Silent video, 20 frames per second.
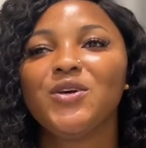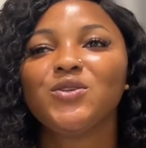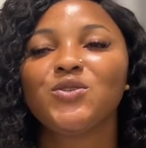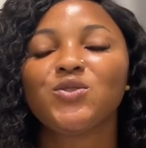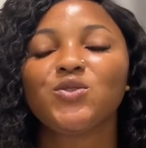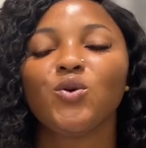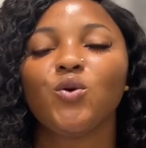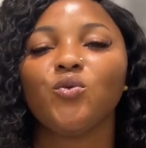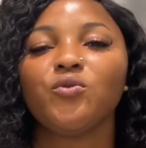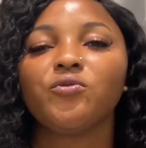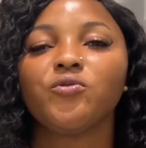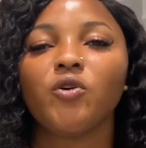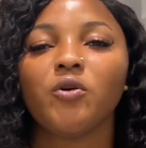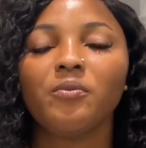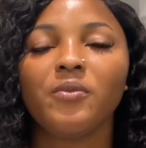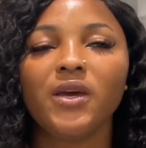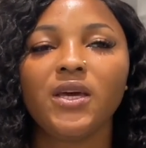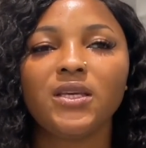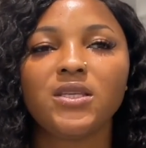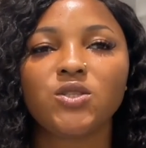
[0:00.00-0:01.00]
So
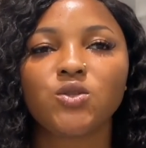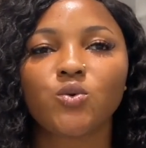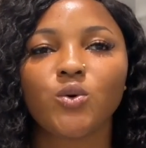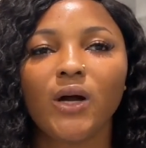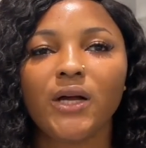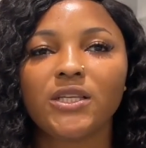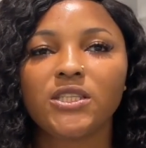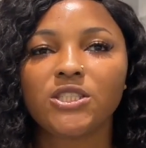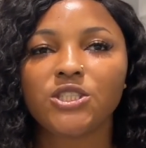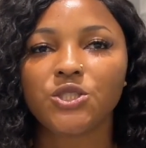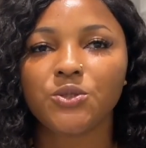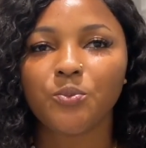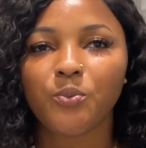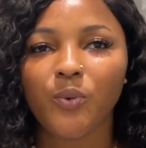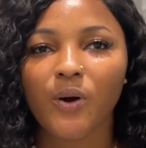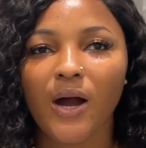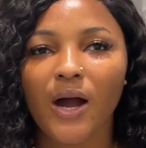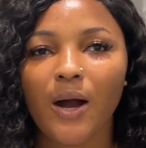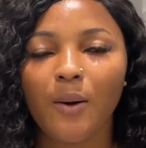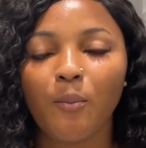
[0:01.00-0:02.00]
Form A is quite
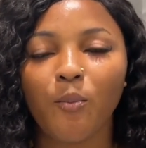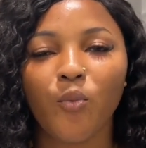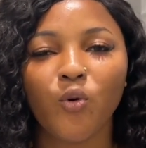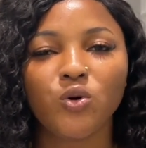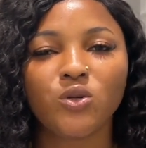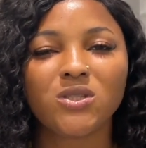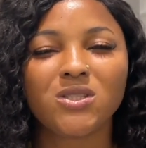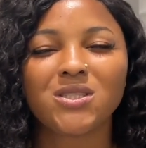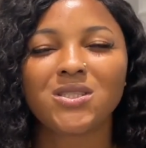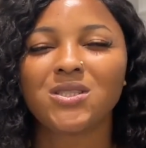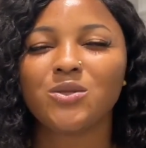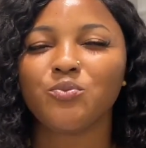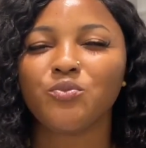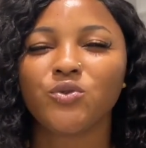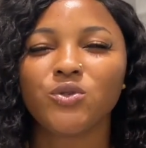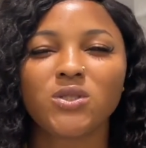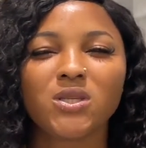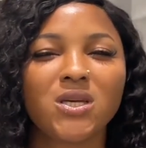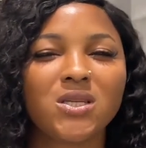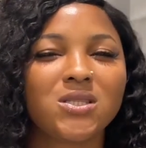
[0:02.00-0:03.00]
cheaper, but the
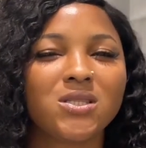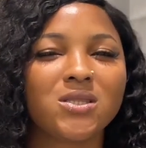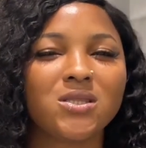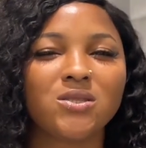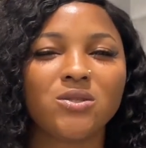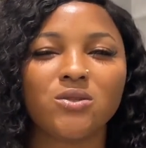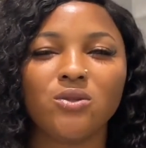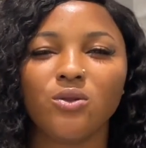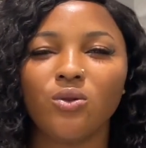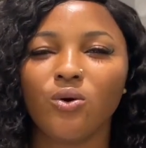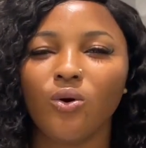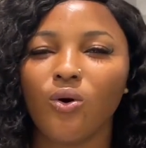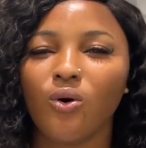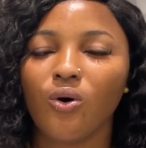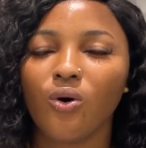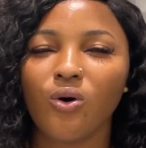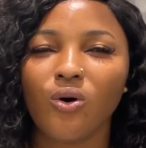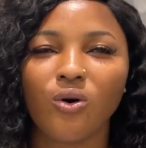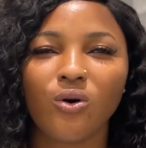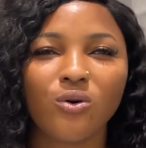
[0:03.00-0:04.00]
process is
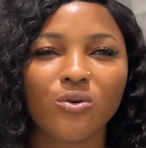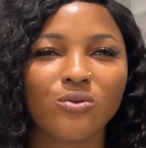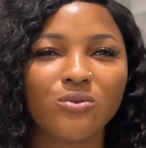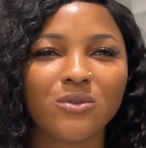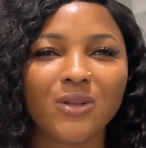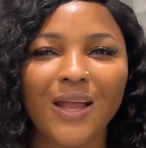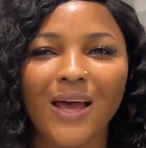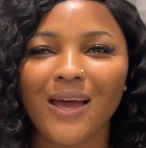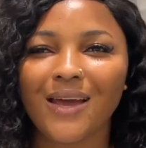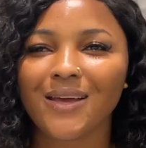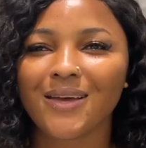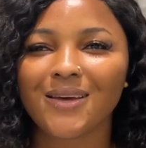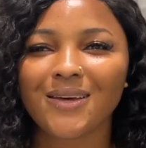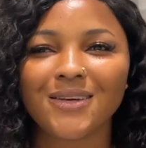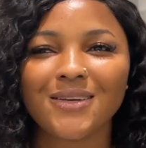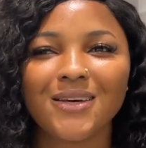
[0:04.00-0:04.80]
long. Like